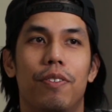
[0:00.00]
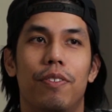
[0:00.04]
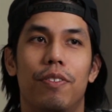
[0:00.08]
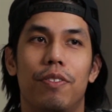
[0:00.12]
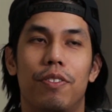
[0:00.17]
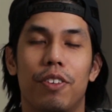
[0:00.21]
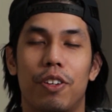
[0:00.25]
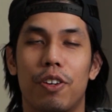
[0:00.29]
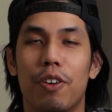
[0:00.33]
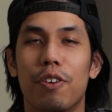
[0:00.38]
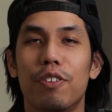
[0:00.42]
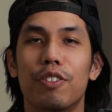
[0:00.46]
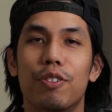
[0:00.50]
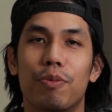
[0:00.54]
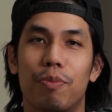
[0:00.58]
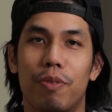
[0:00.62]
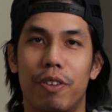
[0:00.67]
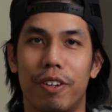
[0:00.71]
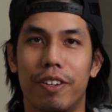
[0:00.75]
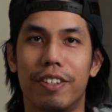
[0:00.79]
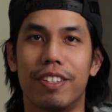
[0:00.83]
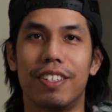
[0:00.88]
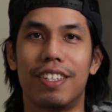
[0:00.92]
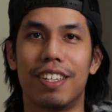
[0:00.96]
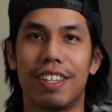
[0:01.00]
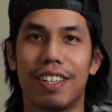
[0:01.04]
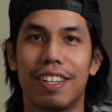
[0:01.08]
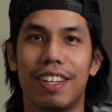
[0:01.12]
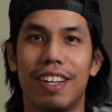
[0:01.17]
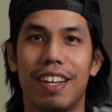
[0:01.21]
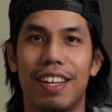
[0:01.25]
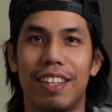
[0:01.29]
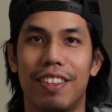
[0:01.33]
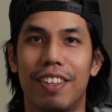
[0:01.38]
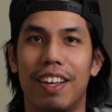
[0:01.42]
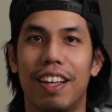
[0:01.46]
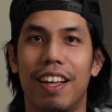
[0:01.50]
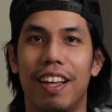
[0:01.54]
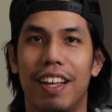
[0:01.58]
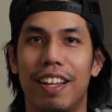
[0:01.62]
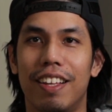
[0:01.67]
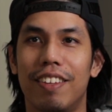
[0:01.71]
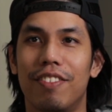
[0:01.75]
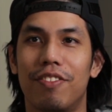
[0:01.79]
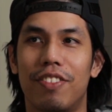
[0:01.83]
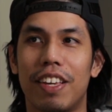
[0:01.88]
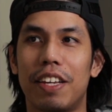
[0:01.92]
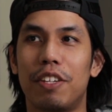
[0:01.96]
The curse word
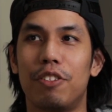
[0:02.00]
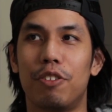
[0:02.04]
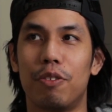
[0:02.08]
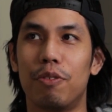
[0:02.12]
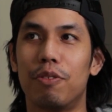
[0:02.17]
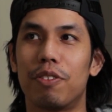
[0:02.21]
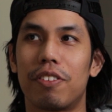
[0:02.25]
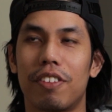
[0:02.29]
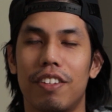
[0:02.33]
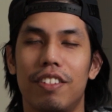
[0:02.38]
that they used